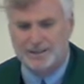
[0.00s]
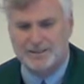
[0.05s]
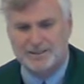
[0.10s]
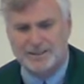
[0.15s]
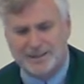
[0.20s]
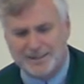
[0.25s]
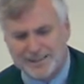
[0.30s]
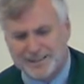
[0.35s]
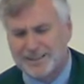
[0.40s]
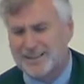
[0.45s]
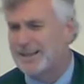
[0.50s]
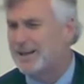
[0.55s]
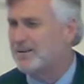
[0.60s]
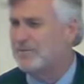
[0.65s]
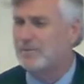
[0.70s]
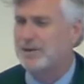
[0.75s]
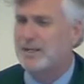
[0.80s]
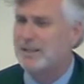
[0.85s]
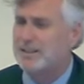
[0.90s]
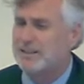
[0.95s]
"Doesn't that
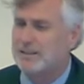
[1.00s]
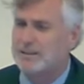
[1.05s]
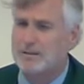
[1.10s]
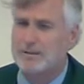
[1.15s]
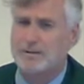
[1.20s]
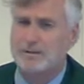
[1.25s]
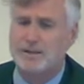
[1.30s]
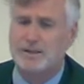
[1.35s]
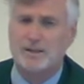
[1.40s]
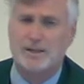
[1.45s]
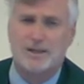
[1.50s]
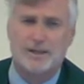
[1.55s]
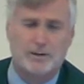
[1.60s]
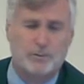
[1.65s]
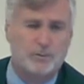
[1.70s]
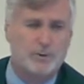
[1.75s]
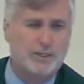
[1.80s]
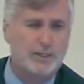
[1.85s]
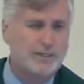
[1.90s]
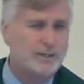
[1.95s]
make it look
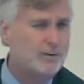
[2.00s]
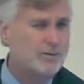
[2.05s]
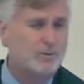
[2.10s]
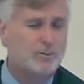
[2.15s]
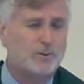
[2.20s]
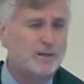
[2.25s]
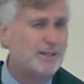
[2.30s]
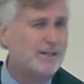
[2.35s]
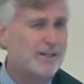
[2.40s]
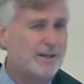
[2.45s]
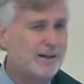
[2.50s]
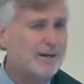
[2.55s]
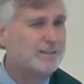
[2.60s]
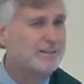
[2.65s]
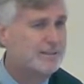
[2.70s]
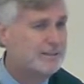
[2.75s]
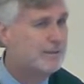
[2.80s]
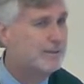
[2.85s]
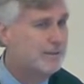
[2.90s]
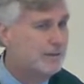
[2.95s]
like we don't
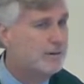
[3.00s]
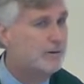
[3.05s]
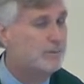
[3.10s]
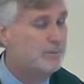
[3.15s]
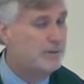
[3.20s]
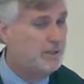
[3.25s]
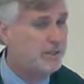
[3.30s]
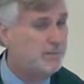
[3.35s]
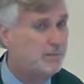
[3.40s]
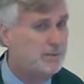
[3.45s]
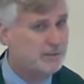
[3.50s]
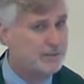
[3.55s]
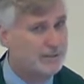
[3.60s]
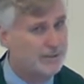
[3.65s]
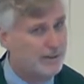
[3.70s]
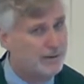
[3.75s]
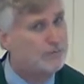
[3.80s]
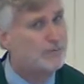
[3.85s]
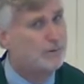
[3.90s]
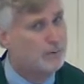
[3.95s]
realize that there are people
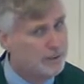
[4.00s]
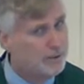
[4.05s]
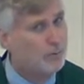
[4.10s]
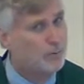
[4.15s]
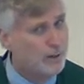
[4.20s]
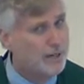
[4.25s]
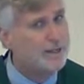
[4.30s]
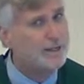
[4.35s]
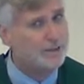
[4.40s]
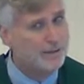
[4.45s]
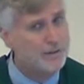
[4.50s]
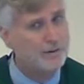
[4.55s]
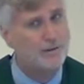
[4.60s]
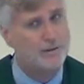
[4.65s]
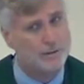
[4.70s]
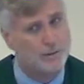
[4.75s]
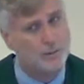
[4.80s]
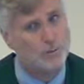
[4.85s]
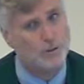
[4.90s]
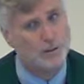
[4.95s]
suffering right
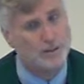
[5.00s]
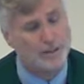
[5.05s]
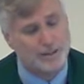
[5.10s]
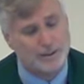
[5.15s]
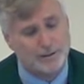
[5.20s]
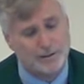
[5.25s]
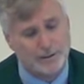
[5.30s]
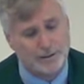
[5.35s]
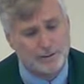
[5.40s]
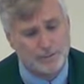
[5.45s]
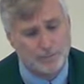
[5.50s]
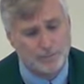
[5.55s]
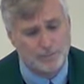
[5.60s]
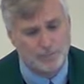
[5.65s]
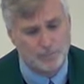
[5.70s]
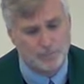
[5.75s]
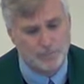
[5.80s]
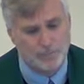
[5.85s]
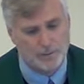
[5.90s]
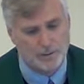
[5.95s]
here in Orlando?"
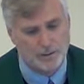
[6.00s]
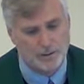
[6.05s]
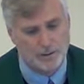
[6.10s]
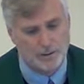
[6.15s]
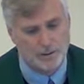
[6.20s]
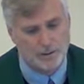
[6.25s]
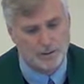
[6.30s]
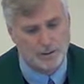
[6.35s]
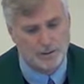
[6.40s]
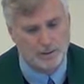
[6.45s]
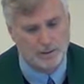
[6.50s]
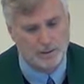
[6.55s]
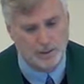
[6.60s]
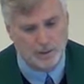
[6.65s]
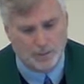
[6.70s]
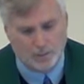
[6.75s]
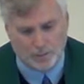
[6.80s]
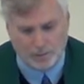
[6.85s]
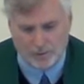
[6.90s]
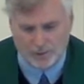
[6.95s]

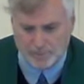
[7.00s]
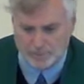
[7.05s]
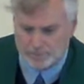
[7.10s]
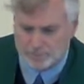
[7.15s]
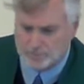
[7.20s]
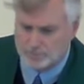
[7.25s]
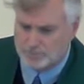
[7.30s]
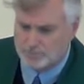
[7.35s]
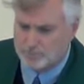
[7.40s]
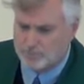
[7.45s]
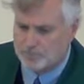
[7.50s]
Or,